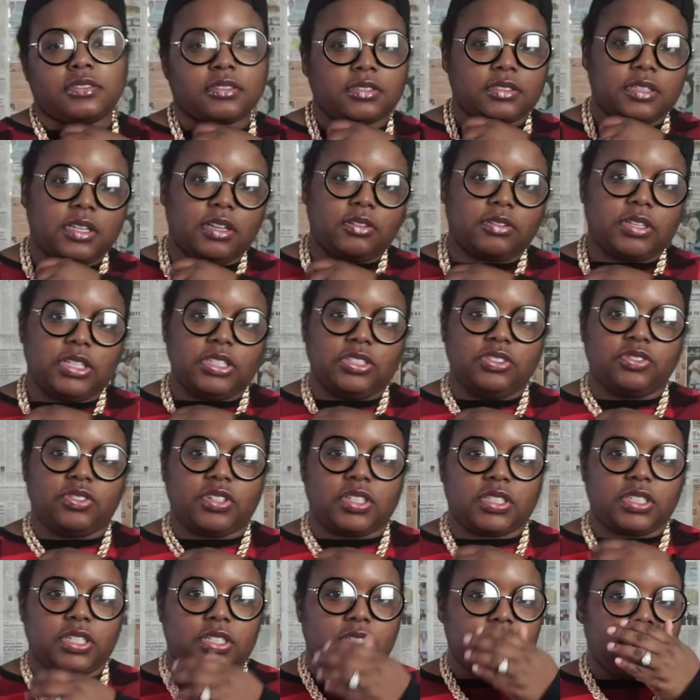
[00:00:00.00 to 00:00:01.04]
low-key
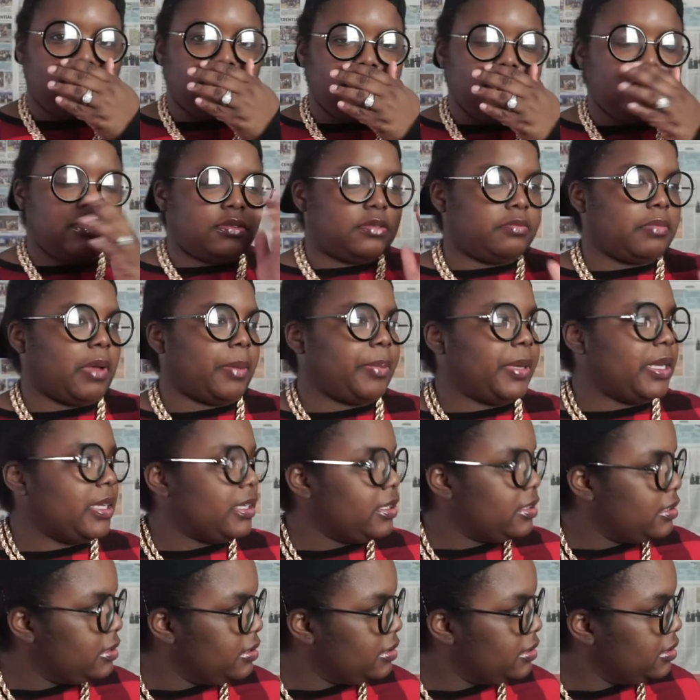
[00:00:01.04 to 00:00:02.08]
drug dealer. Ooh, my bad.
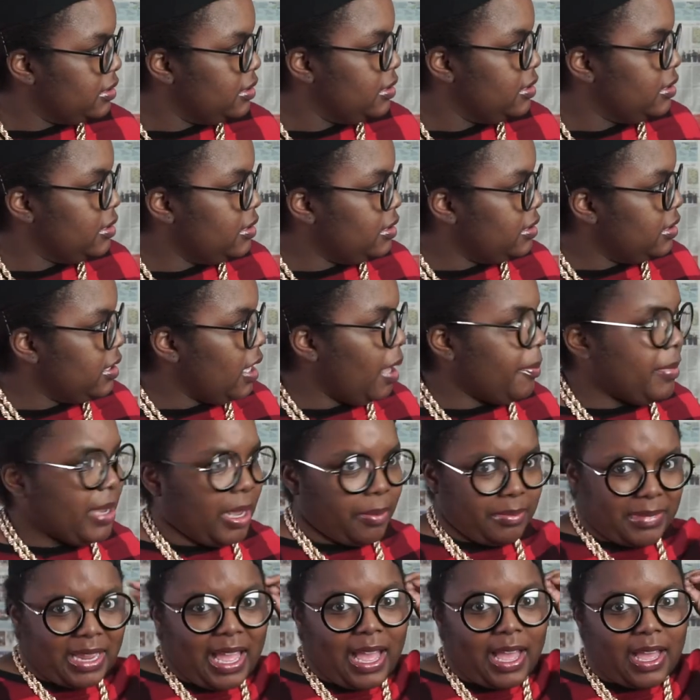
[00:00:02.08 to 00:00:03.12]
I mean, I'm
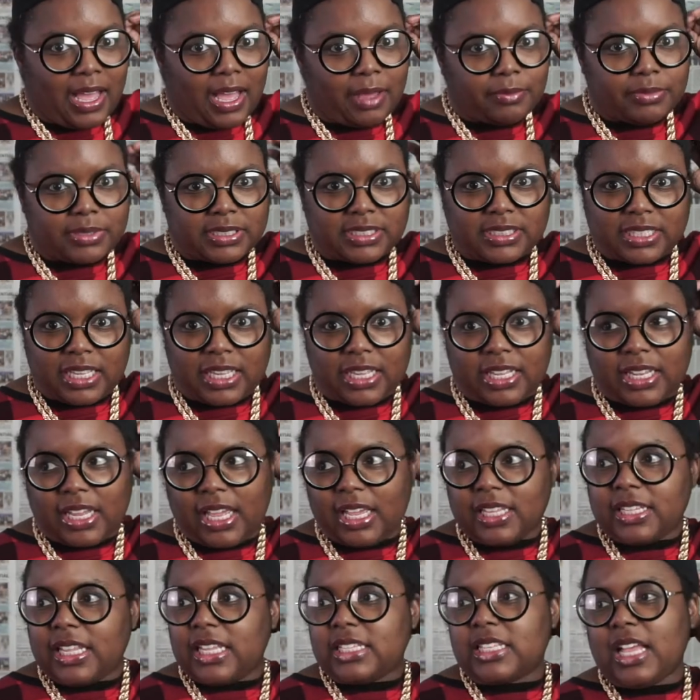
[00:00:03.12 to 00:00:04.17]
not. I'm just saying,
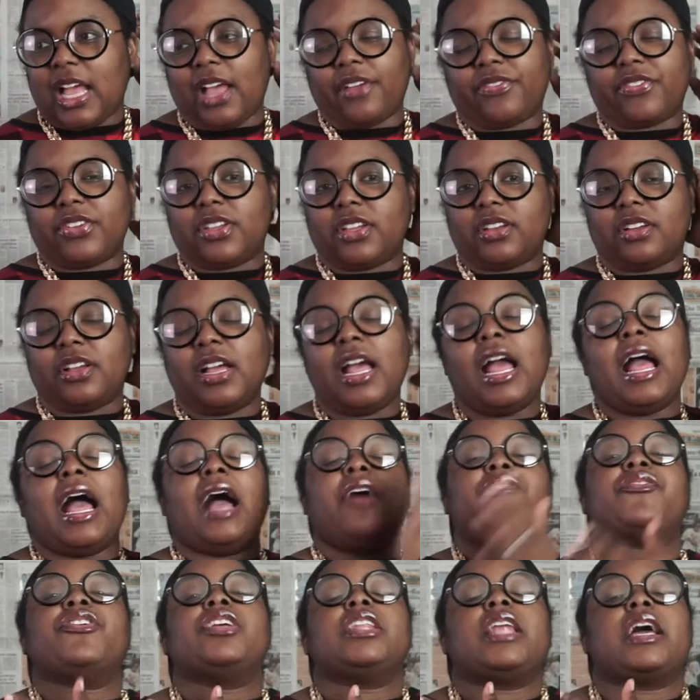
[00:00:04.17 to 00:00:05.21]
like, that's how I feel. I
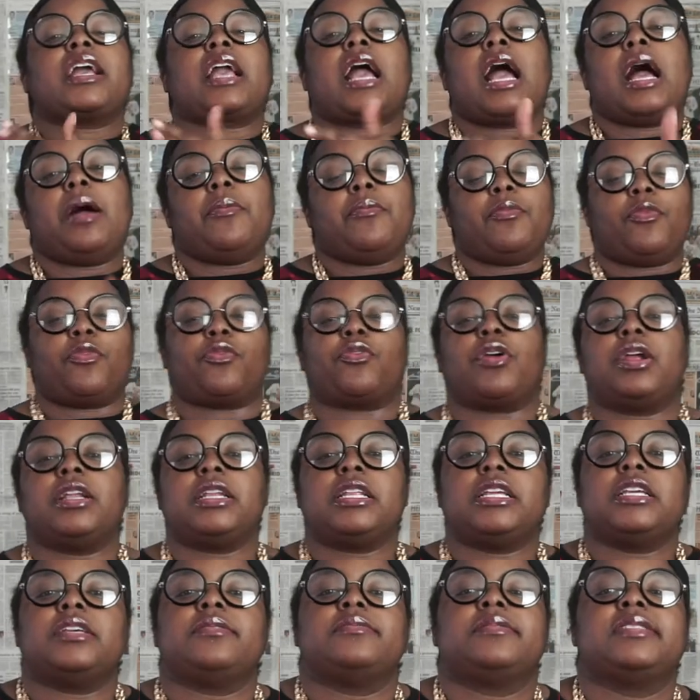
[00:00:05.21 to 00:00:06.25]
feel like I'm
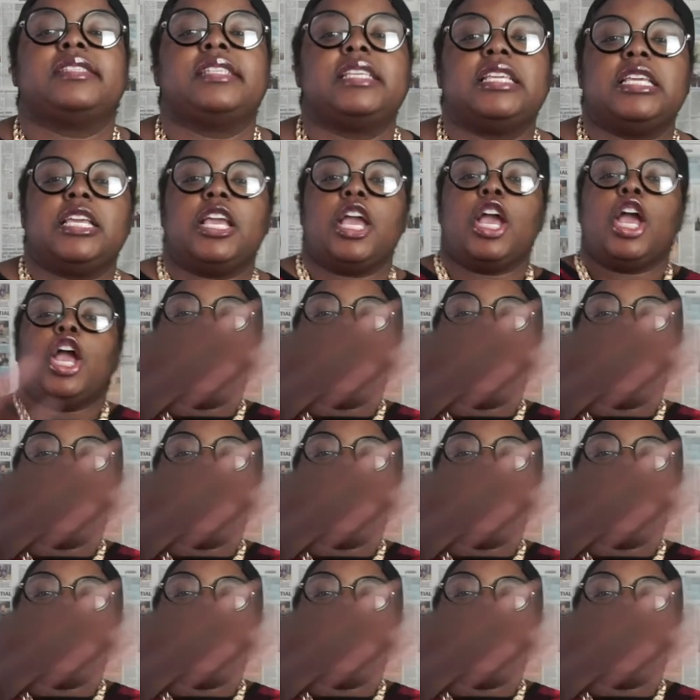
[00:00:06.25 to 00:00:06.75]
Run-DMC.